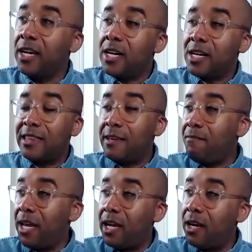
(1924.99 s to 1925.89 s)
Not that
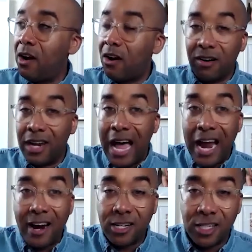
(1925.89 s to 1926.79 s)
men are
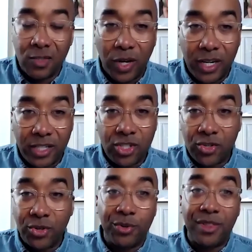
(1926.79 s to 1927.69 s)
liars because what is
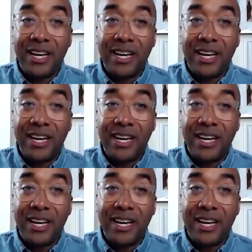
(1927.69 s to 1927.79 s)
truth.